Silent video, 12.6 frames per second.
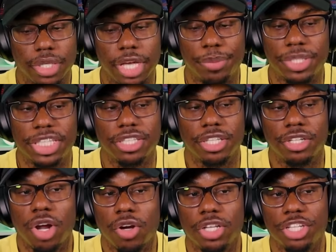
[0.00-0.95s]
Yeah, but she's the
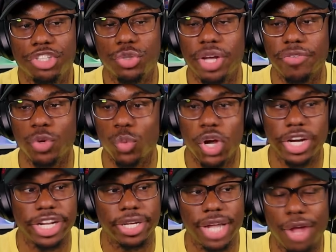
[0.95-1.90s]
daughter that you never
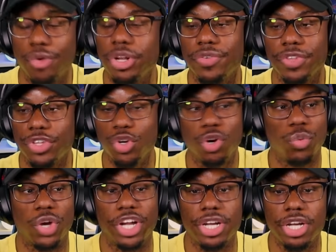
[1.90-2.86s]
wanted. I don't even, you
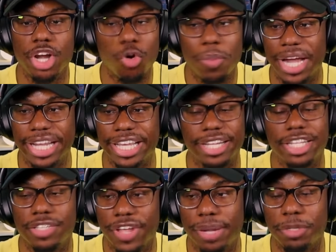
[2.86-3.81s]
don't want nobody in
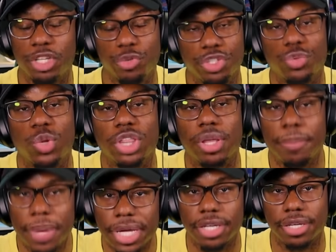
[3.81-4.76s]
this family. You just want the
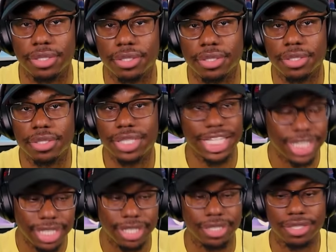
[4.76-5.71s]
money.
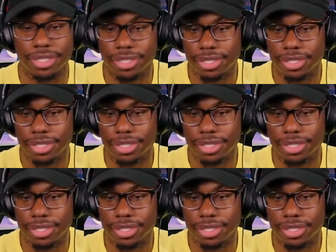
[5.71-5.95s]
That's it.